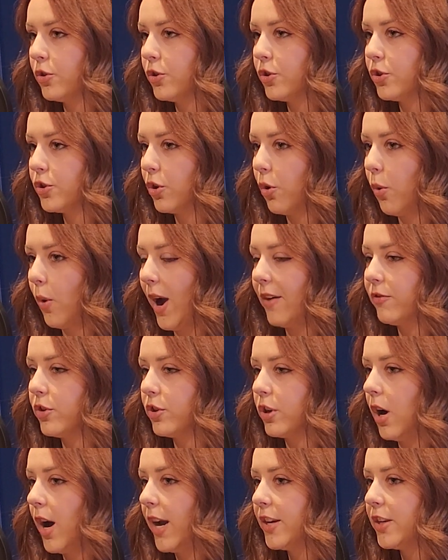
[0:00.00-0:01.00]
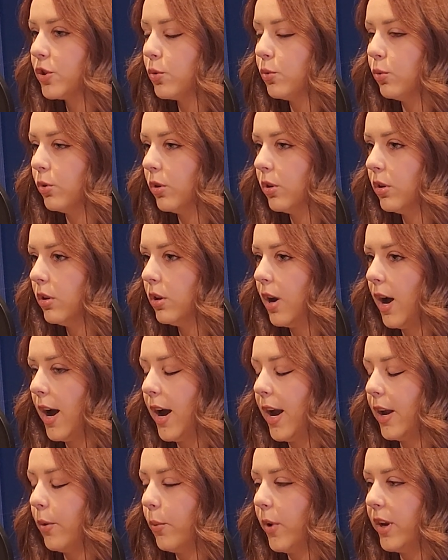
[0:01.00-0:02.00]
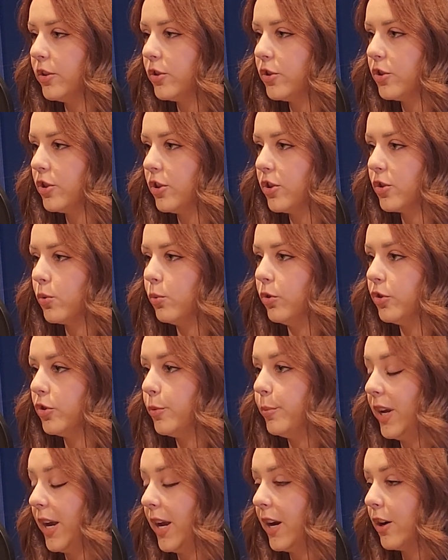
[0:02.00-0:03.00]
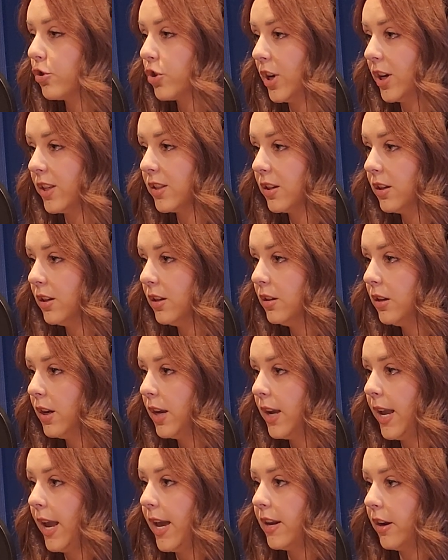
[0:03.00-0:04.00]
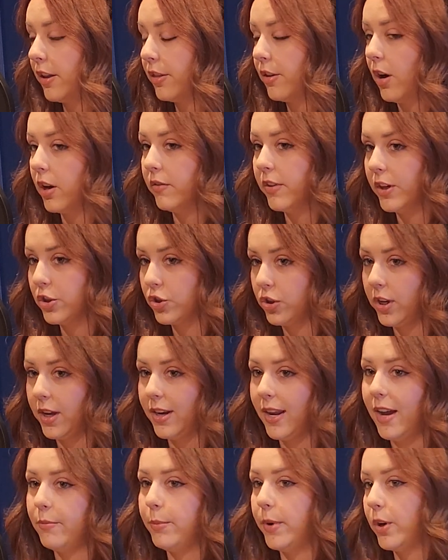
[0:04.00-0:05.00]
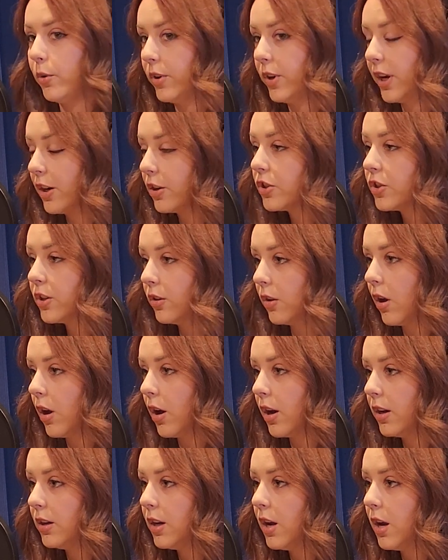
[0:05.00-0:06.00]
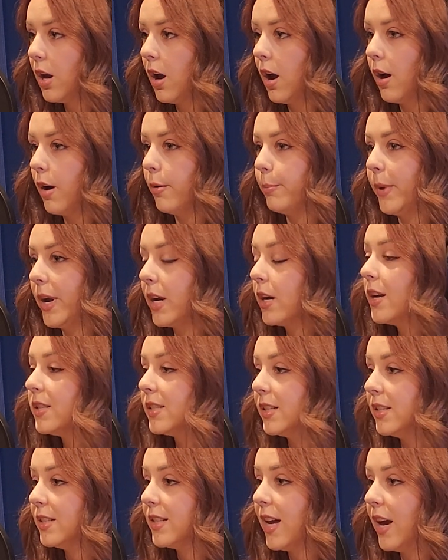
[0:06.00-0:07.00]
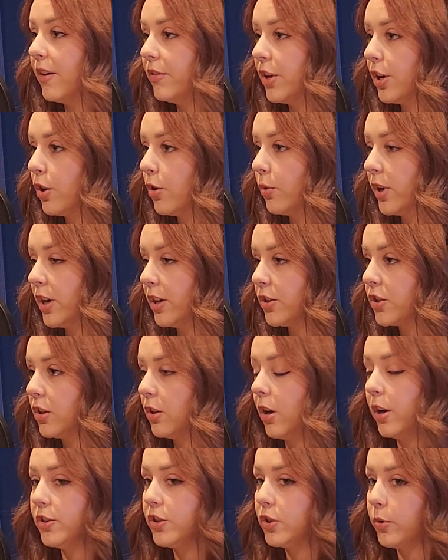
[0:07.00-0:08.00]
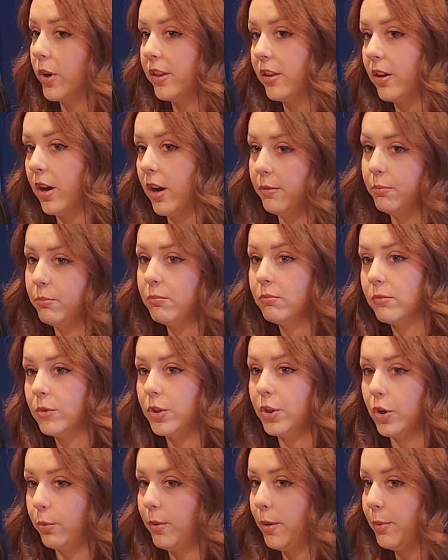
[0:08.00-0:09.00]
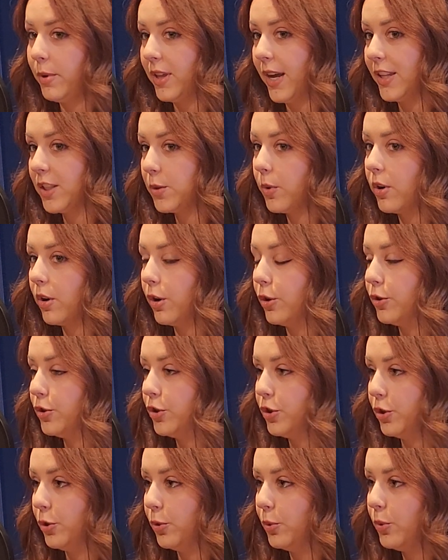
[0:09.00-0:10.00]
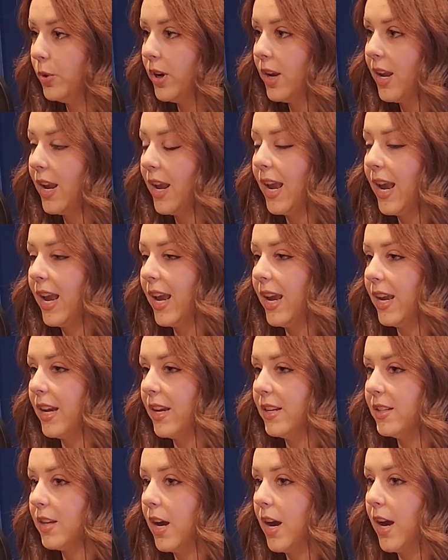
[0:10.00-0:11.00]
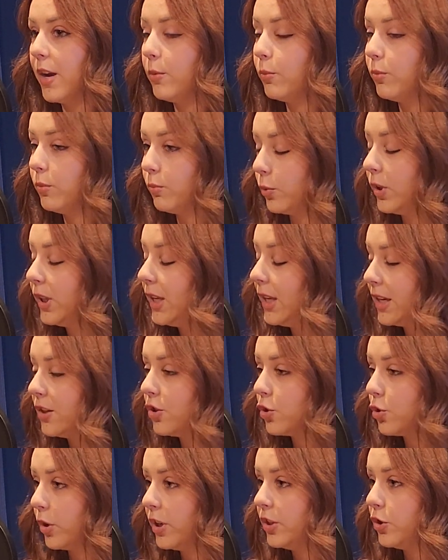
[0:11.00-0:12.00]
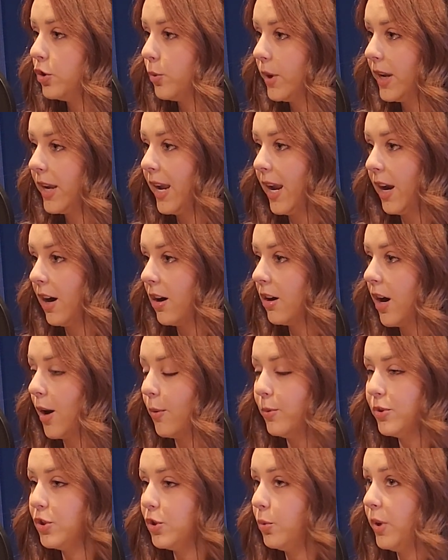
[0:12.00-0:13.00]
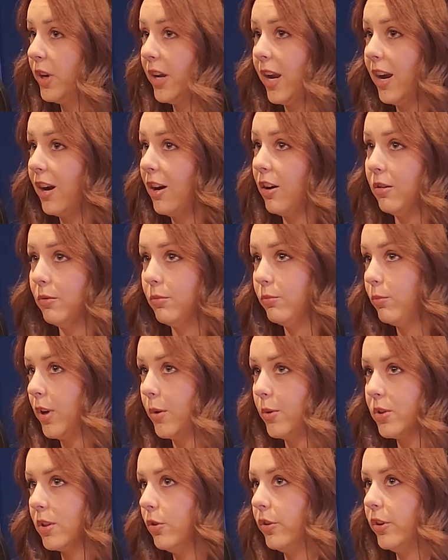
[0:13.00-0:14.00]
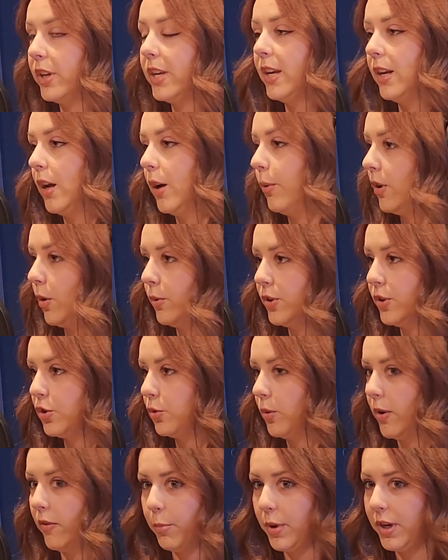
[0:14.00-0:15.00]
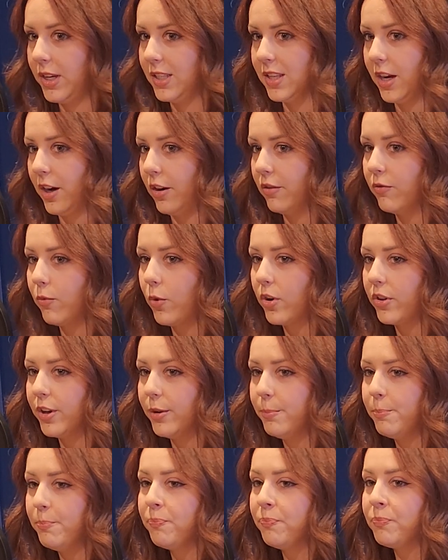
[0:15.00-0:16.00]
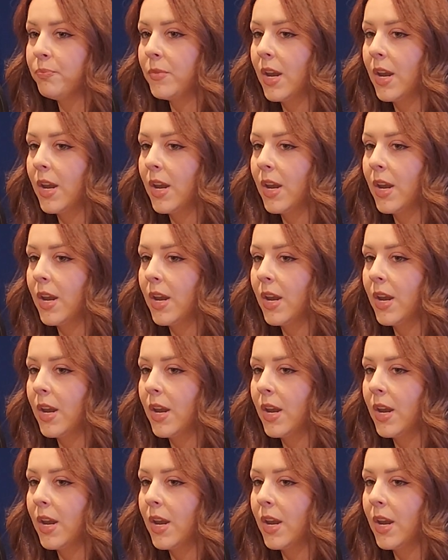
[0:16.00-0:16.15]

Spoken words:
So after high school, I went to school to be a hairdresser, and I thought eventually I'd have my own hair salon. My cousins have their own hair salon, so I thought, maybe that's what I'll do. And I really enjoyed doing hair. I was doing hair when I was a little kid. I would always do everybody's hair for them.